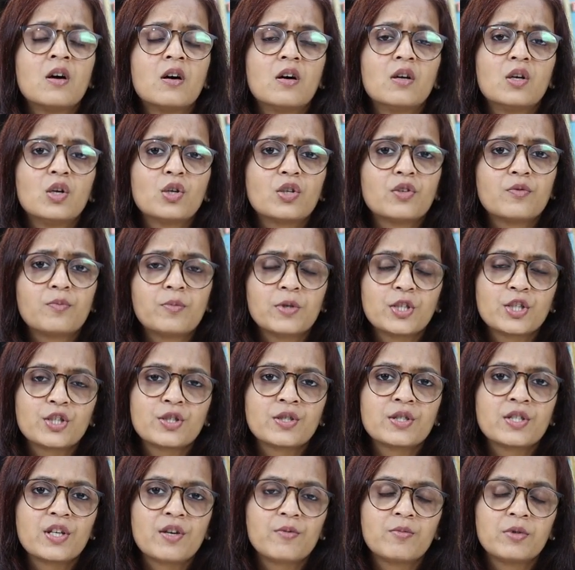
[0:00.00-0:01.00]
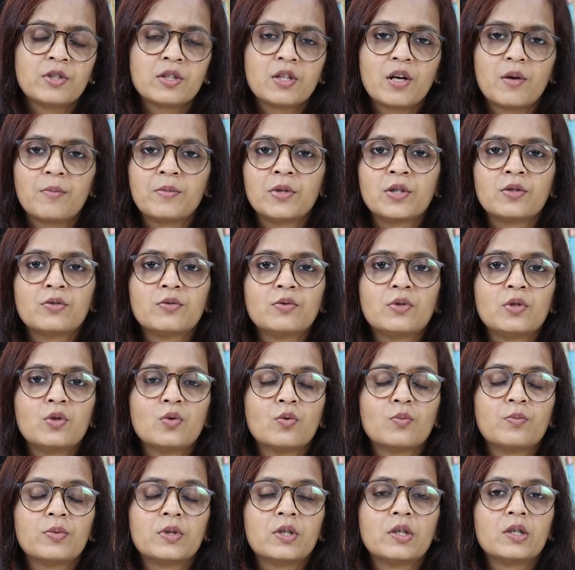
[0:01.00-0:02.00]
A lot of patients have been coming to the
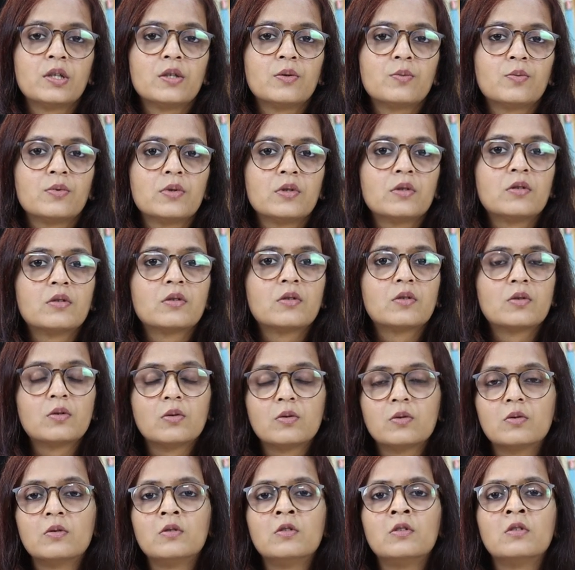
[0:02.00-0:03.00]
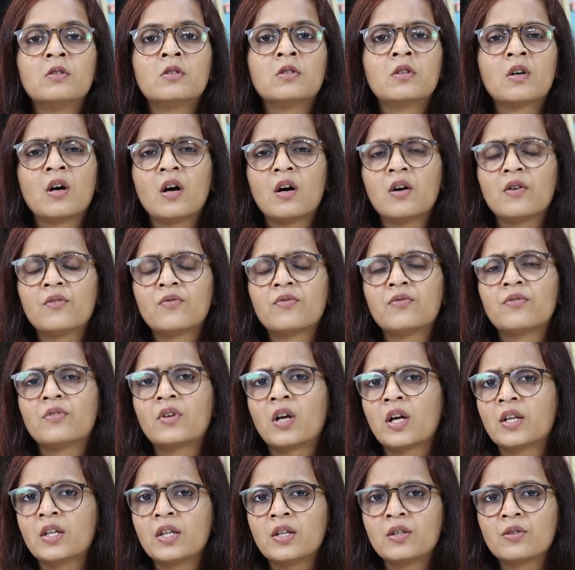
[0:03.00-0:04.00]
OPD with cold, cough,
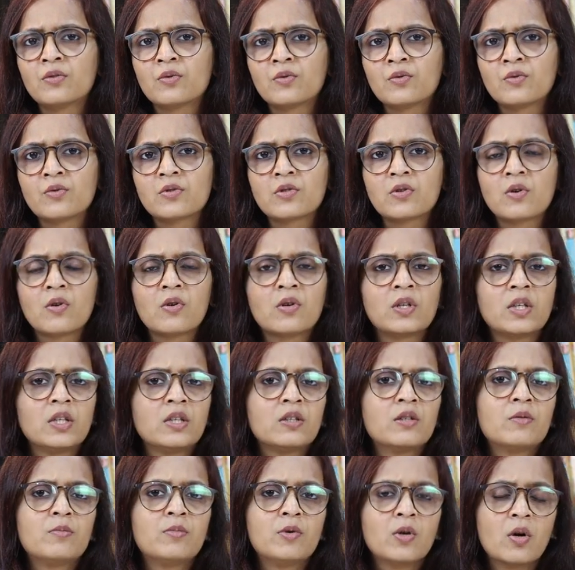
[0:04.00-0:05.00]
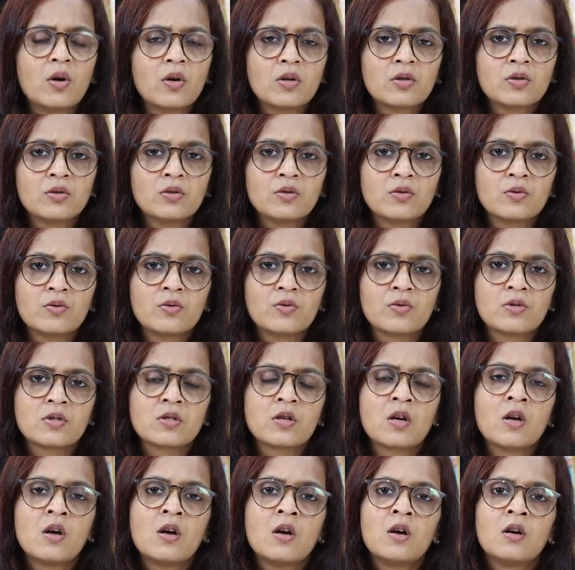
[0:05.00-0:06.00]
running nose, or either blocked nose,
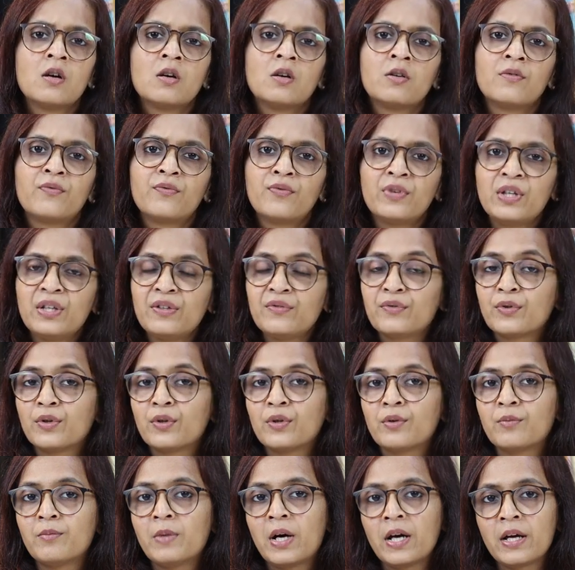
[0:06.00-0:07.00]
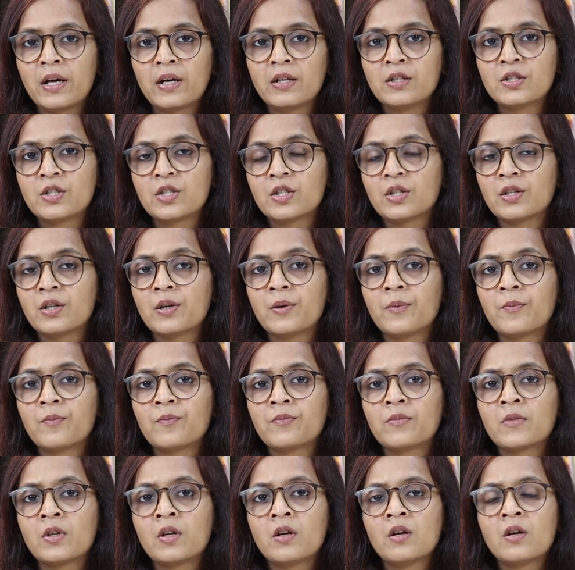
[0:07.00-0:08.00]
fever, myalgia,
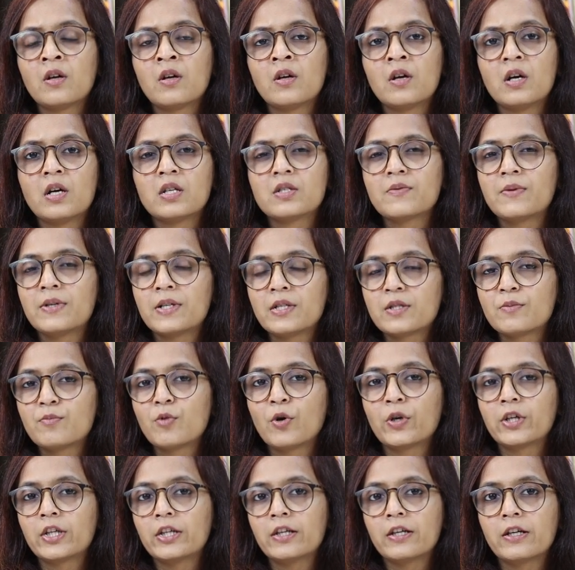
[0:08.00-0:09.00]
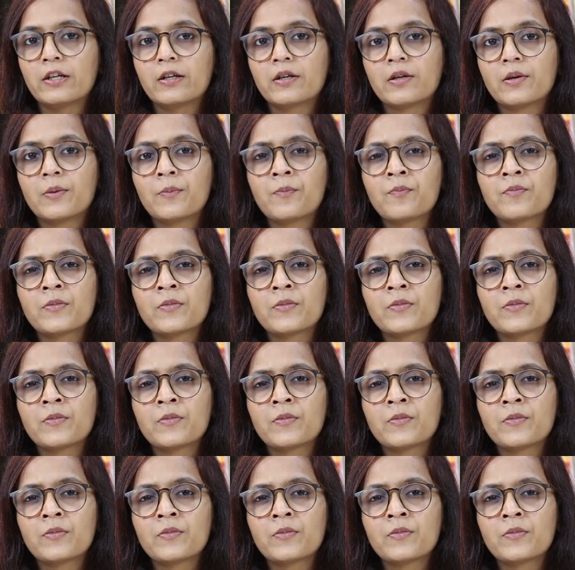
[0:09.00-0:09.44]
as well as body ache.